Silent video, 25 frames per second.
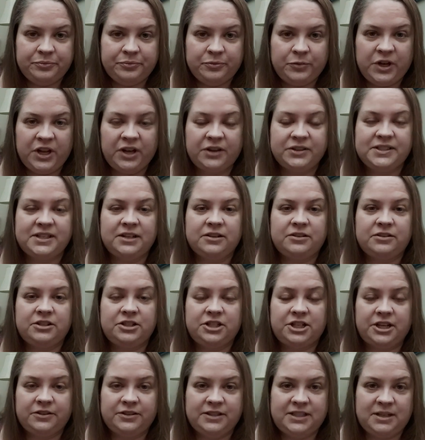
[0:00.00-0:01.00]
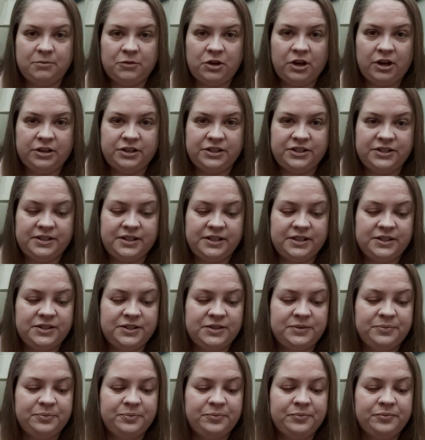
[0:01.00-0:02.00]
We all share the same
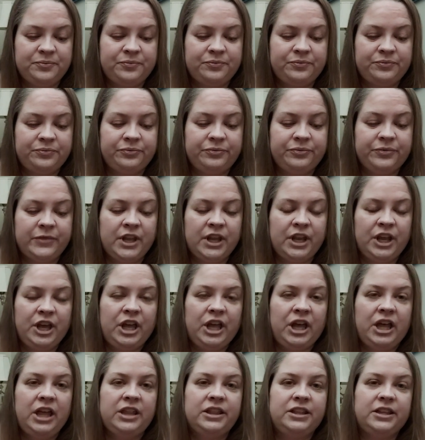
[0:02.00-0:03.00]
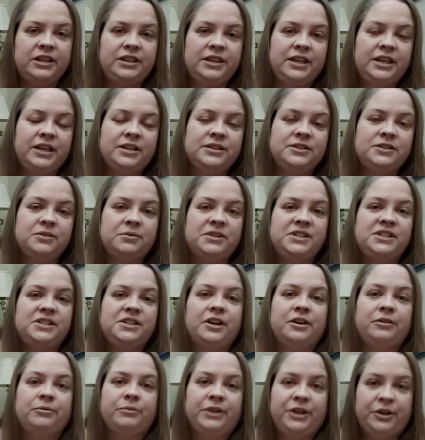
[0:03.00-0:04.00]
consciousness. The thing is, though, it's
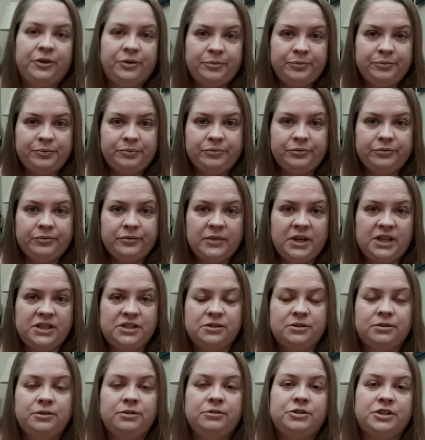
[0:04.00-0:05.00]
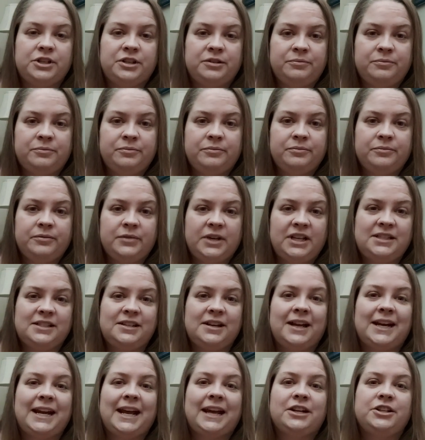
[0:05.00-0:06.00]
not real. It's illusion. It's
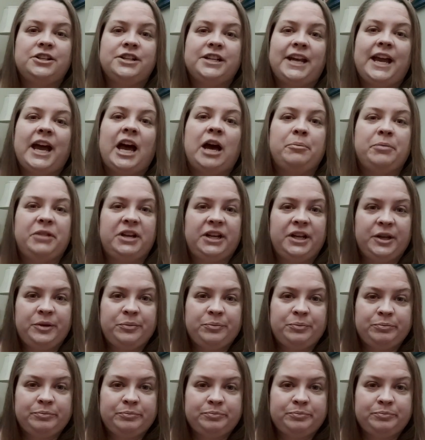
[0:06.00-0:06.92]
not actually happening.